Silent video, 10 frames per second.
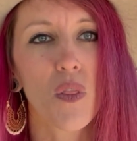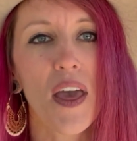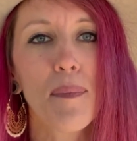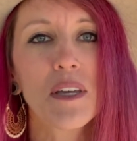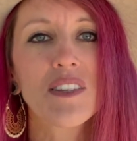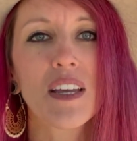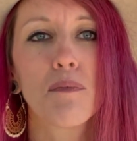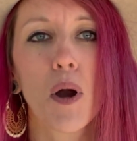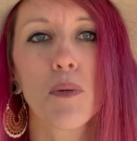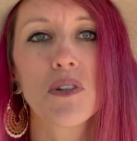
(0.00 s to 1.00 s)
that being said,
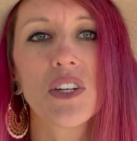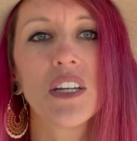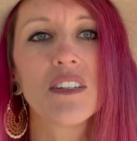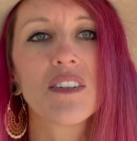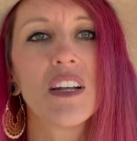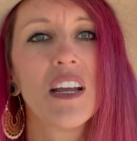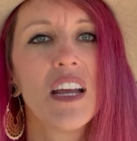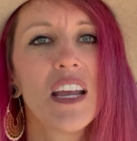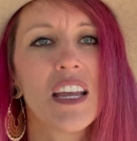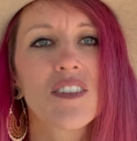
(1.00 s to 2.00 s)
Barberton
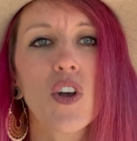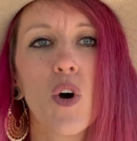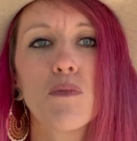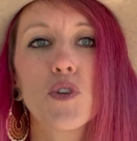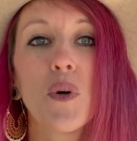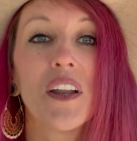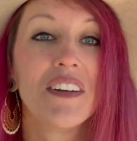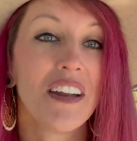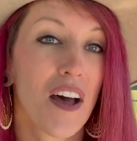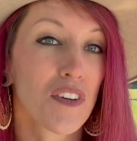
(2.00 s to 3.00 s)
is home to
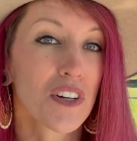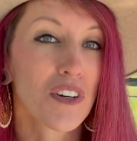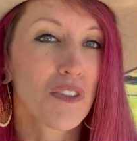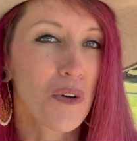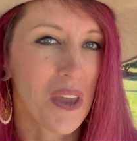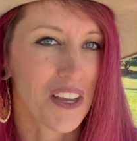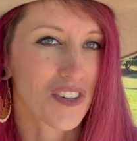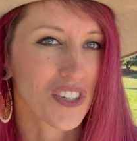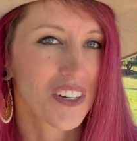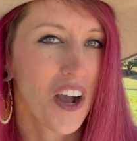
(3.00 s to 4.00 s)
another
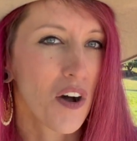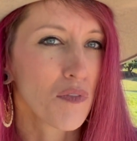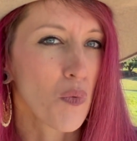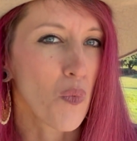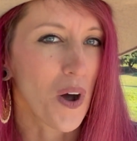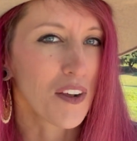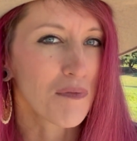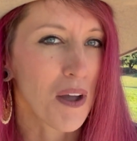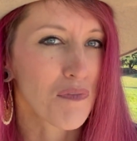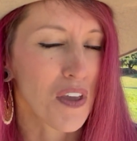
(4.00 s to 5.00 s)
location of one of
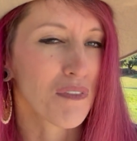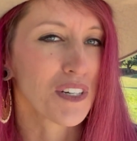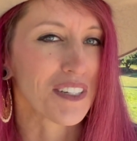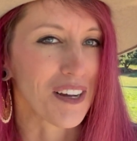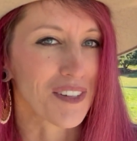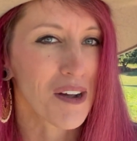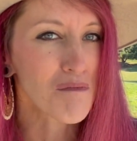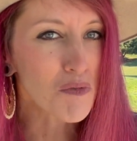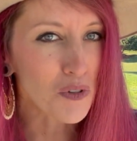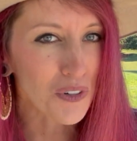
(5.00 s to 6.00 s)
my favorite downtown
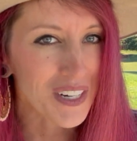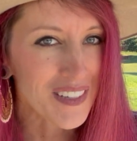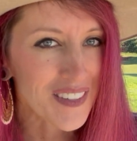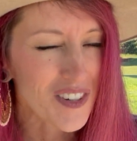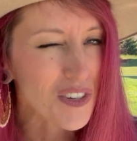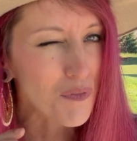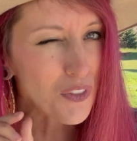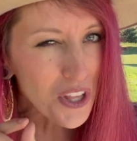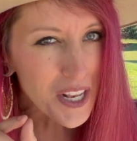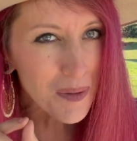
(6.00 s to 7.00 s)
breweries. There's a
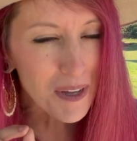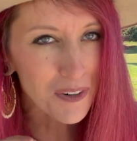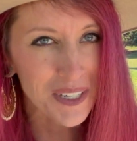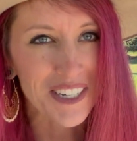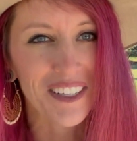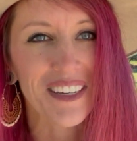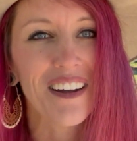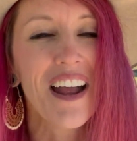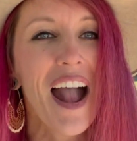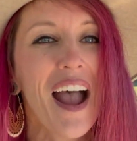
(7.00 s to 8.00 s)
little bit of retail
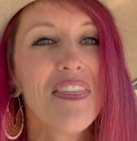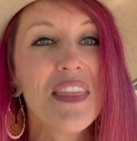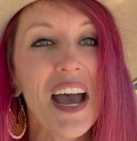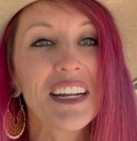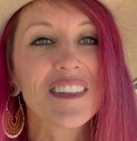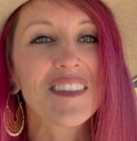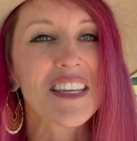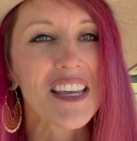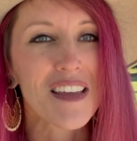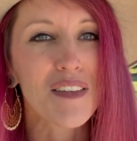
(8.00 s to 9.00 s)
here, and that
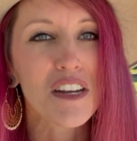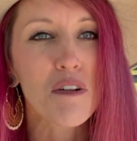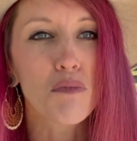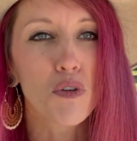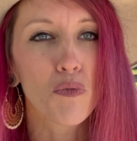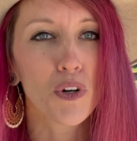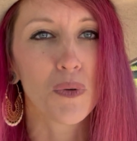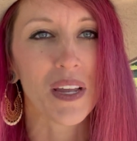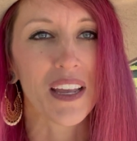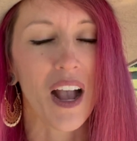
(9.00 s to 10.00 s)
is Heathen
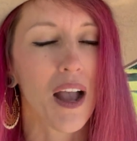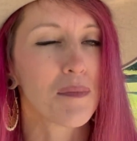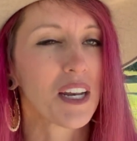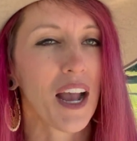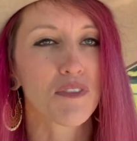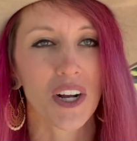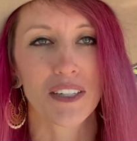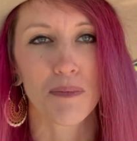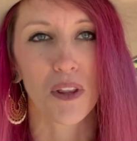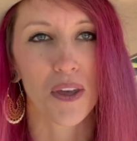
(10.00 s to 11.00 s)
Brewing. I mean, I've talked
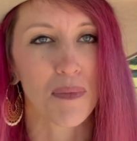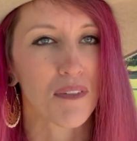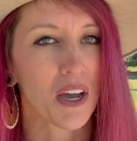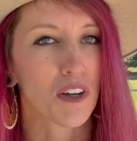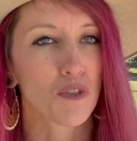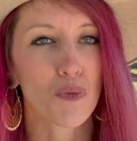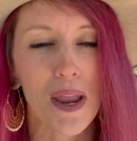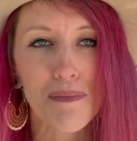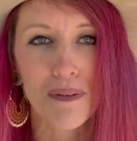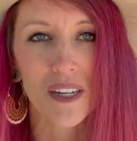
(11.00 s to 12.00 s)
about them. They've got
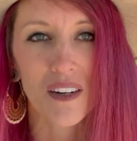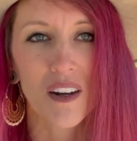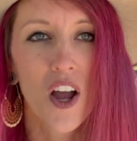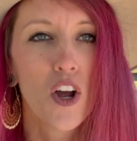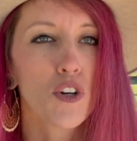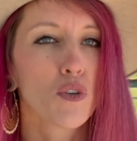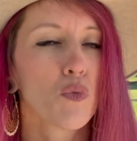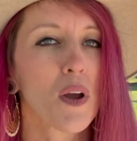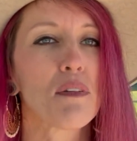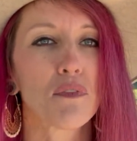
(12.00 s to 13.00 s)
great beer,
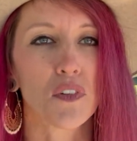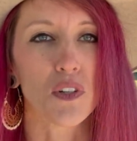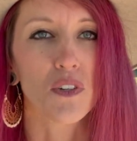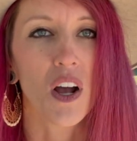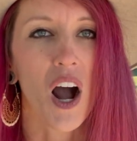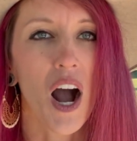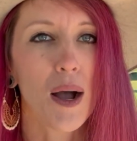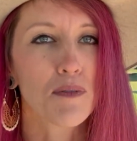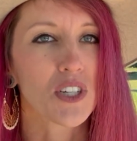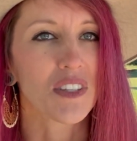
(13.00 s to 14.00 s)
great food
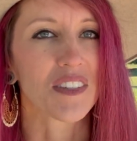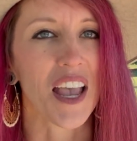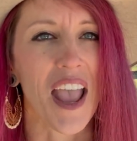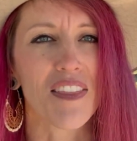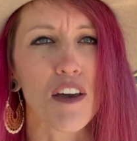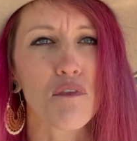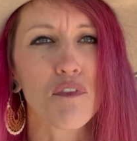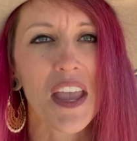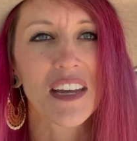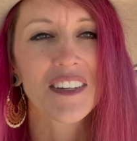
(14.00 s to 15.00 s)
options, and the
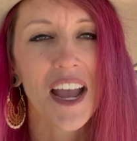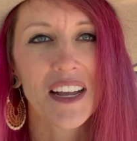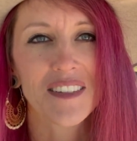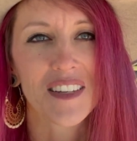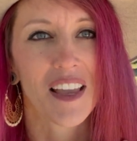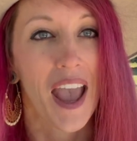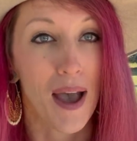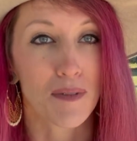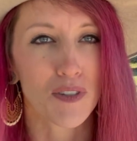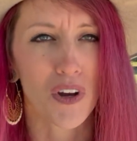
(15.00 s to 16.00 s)
fantastic
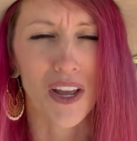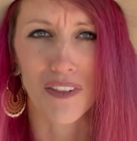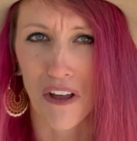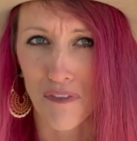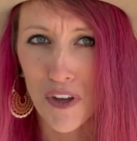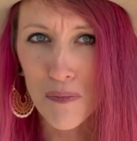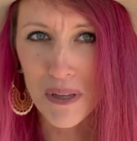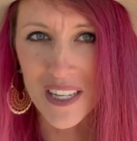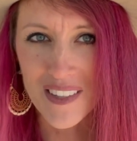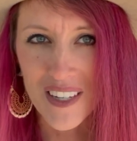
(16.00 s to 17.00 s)
atmosphere. I love their
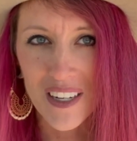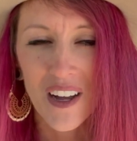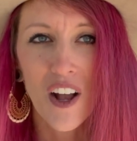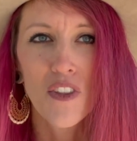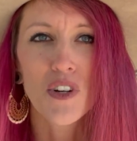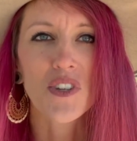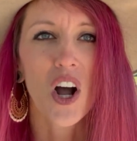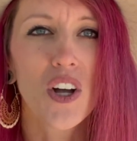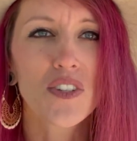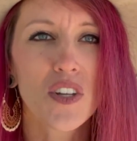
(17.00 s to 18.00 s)
pizza. There's
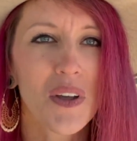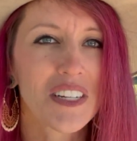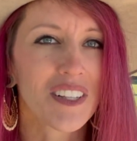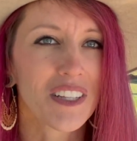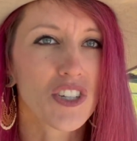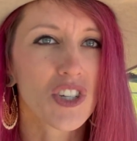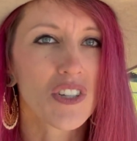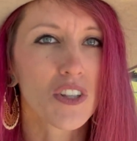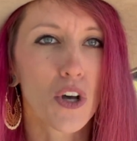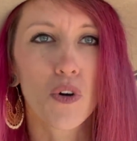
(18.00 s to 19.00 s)
also a
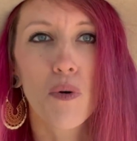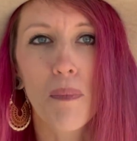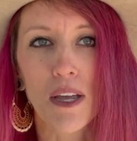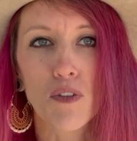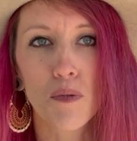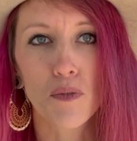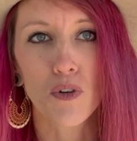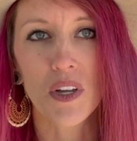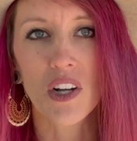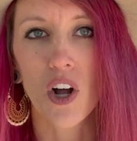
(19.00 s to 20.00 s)
delicious local
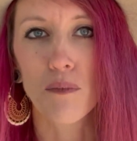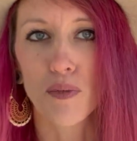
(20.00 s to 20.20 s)
microbrewery called